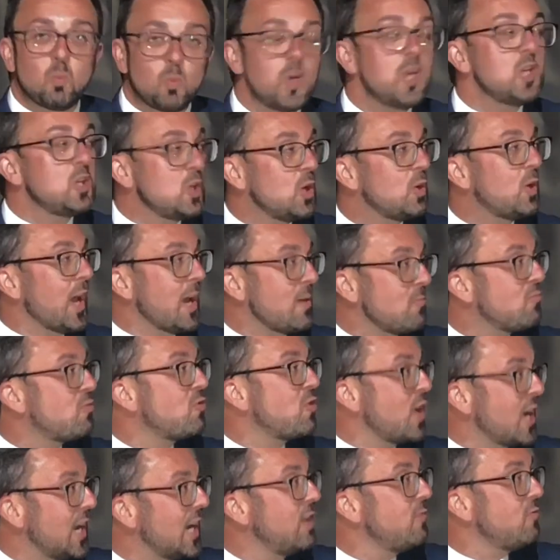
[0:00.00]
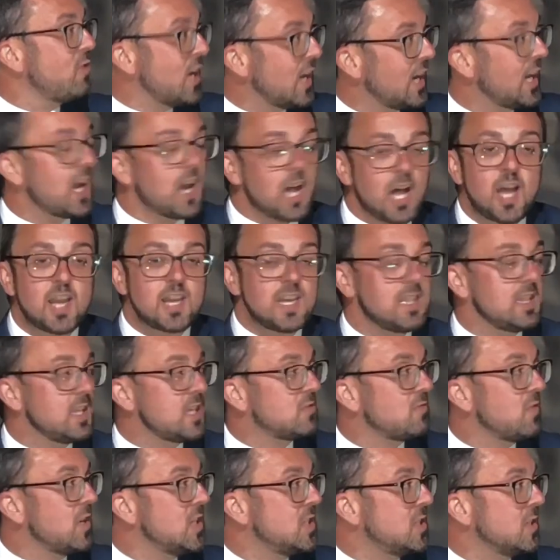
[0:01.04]
we should aim really, really high in
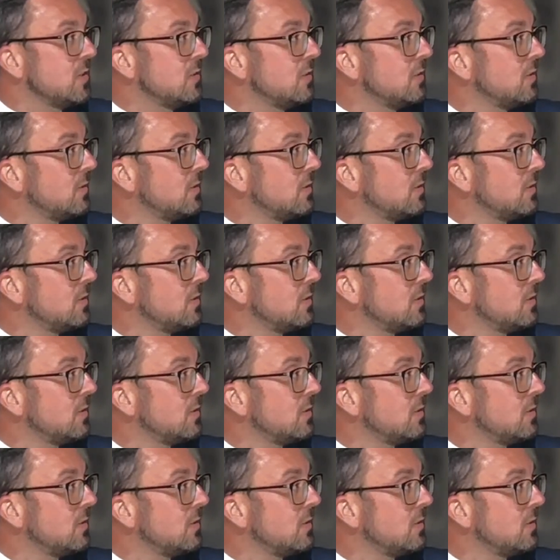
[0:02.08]
this region.